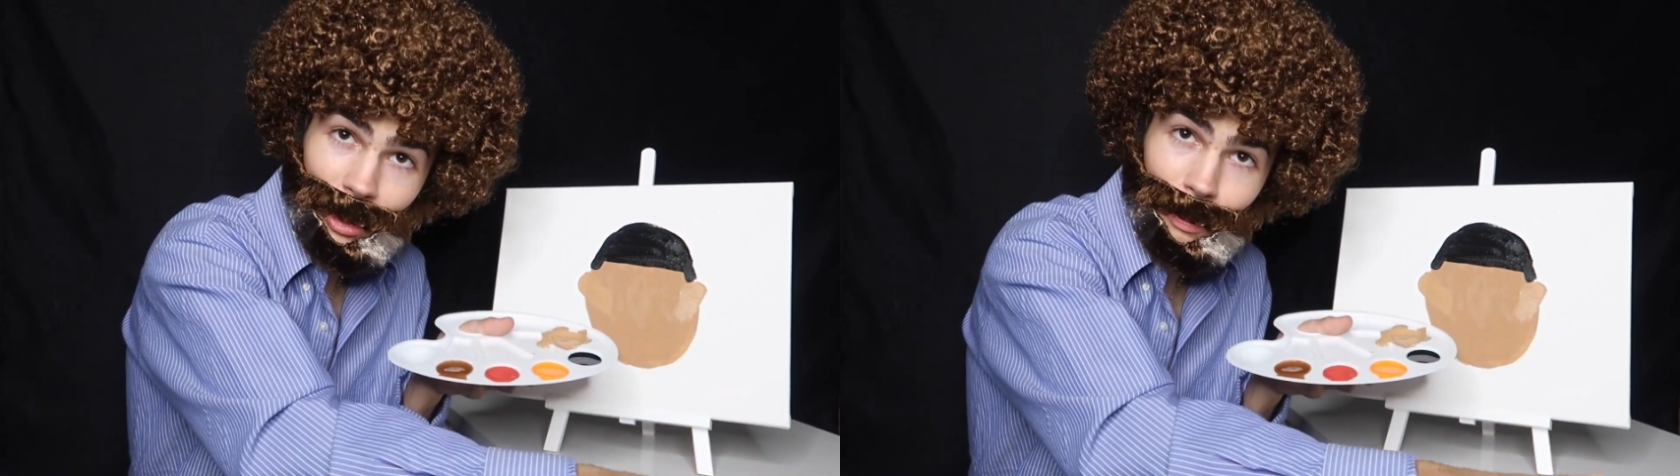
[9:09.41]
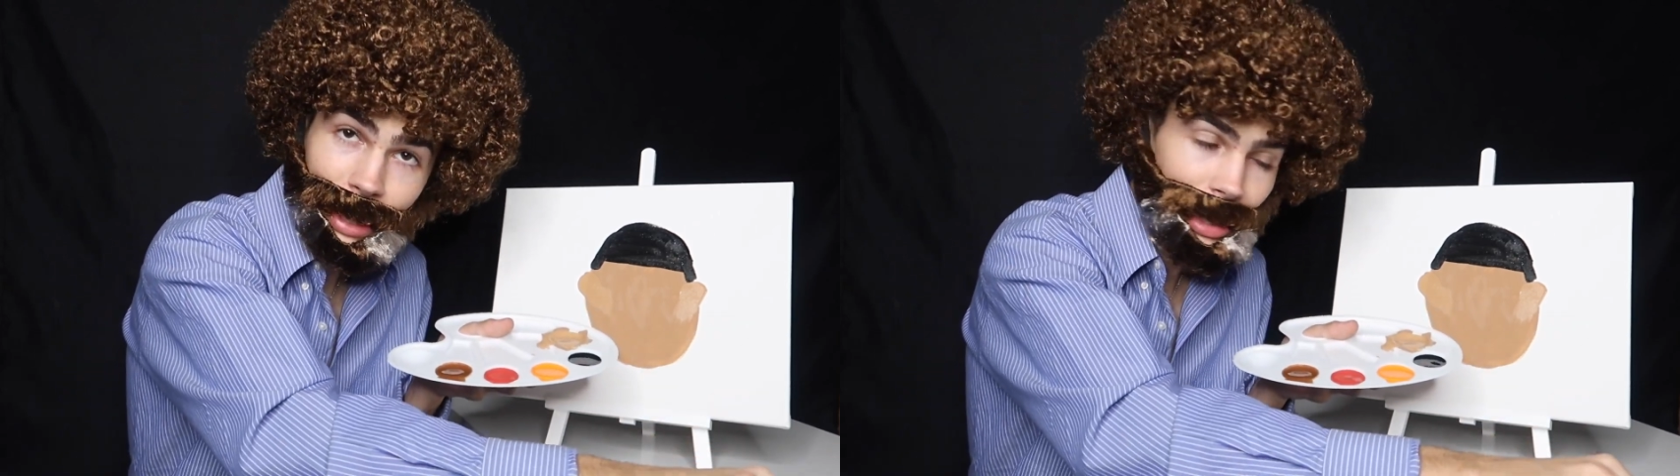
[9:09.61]

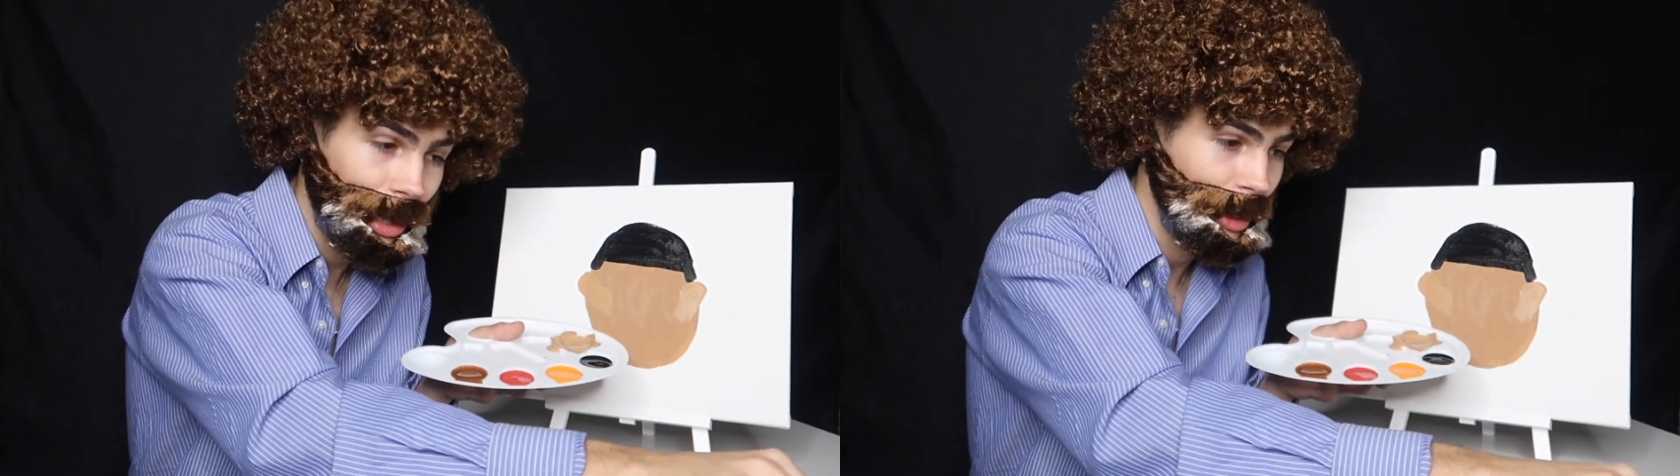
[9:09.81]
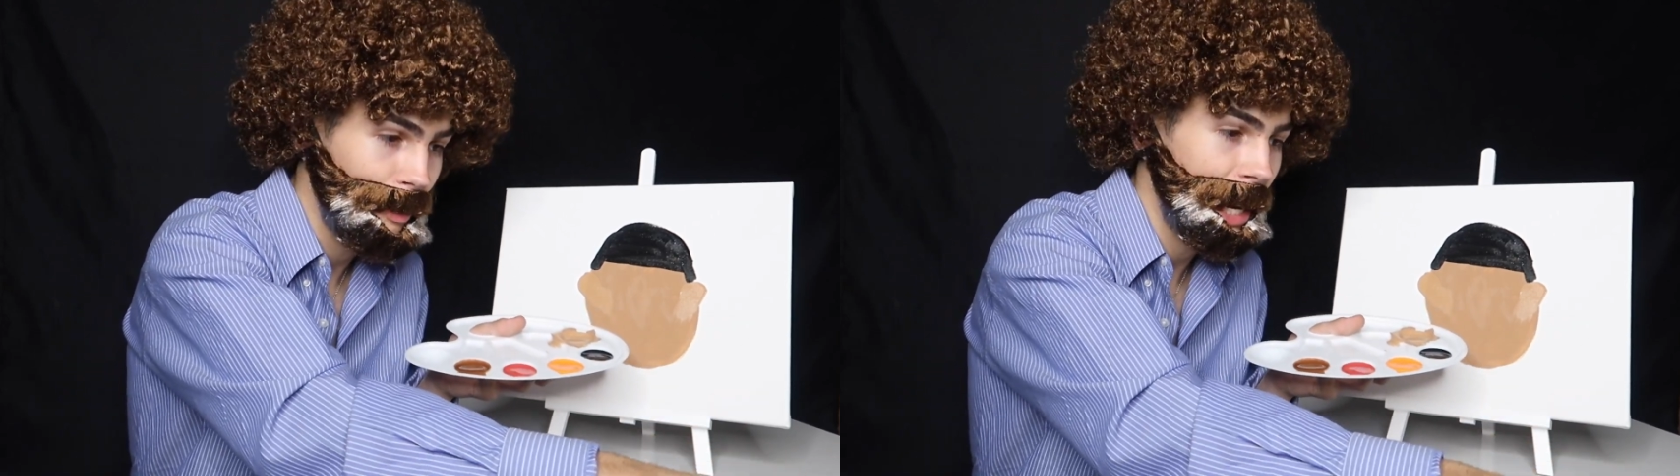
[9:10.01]
with my
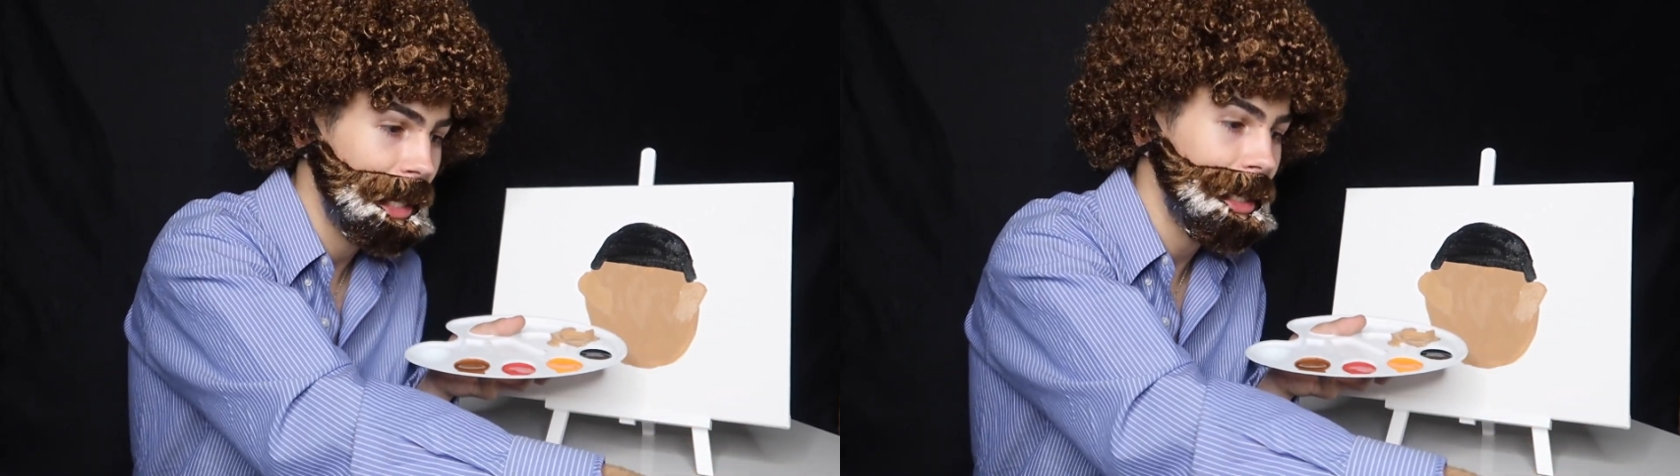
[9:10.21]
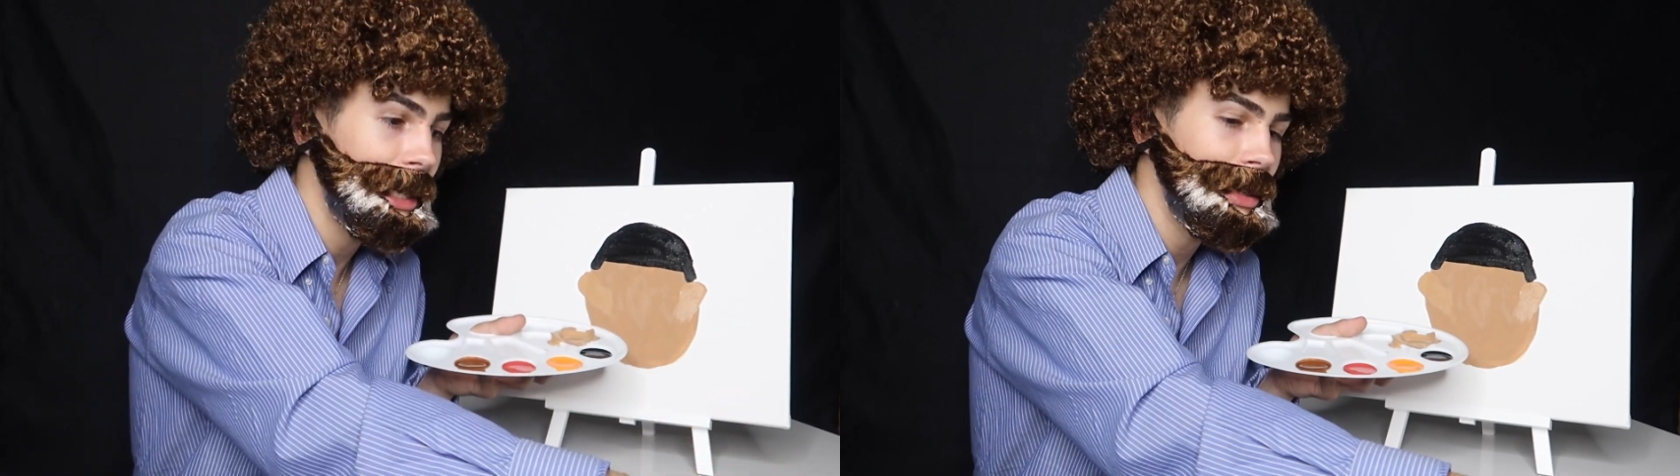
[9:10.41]
color
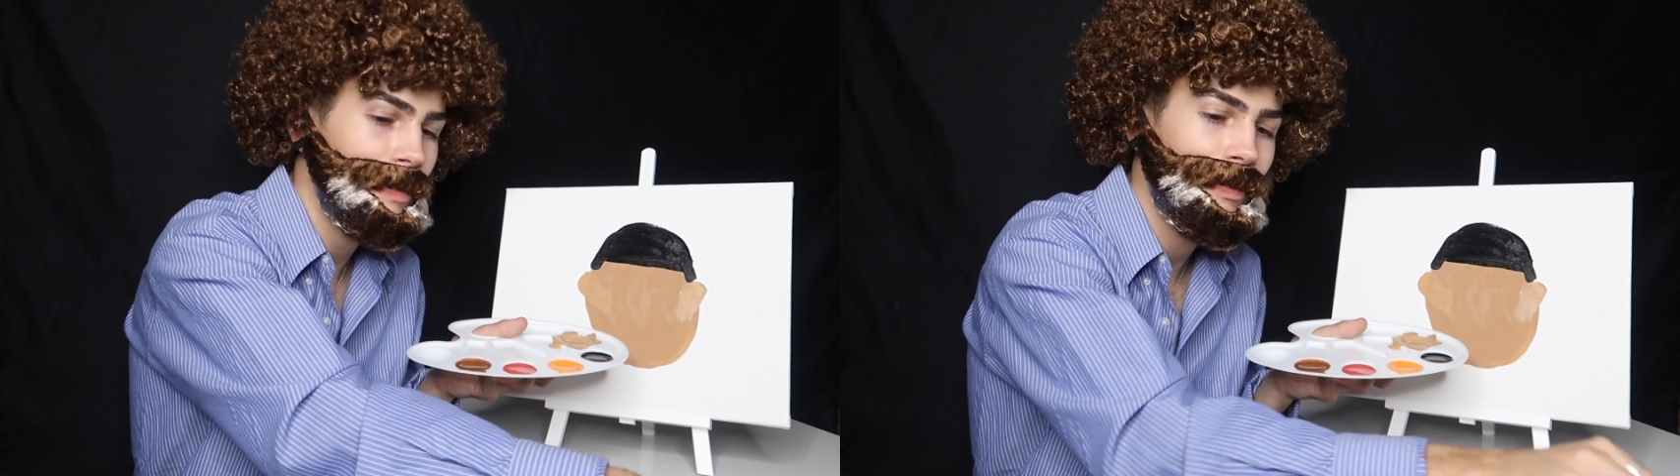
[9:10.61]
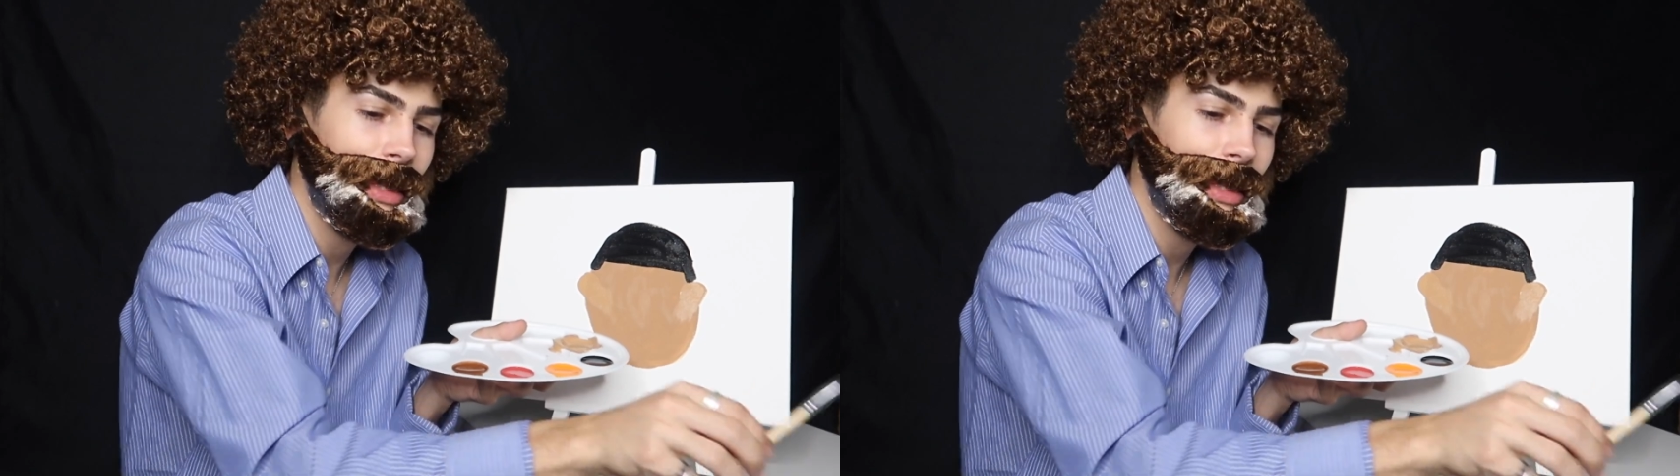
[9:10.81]
palette.